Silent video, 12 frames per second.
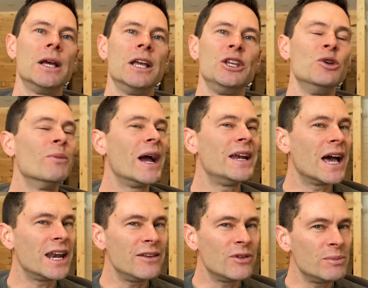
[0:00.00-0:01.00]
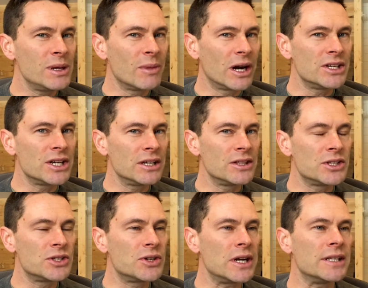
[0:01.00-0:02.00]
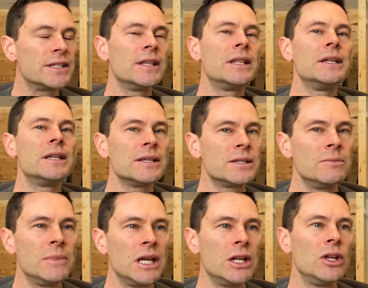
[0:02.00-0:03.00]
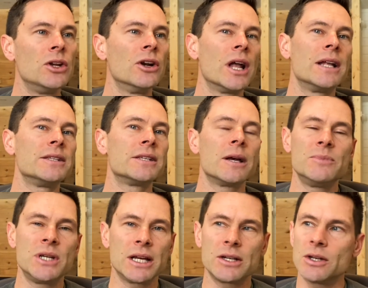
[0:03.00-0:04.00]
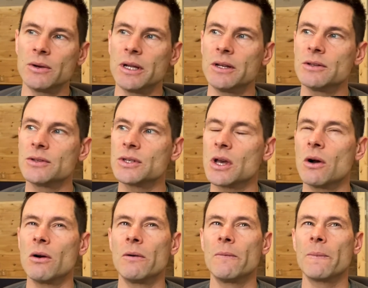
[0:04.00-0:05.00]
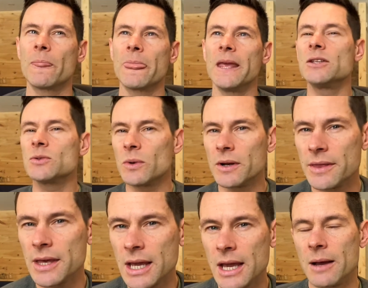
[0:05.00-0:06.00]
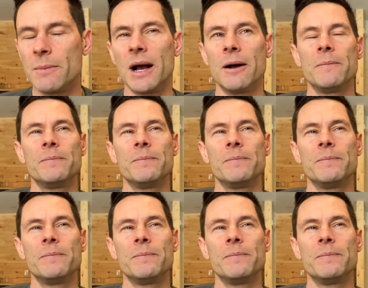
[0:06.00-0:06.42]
You might not even be marching in the streets. That doesn't mean you're not subject to it. So it's worth thinking about.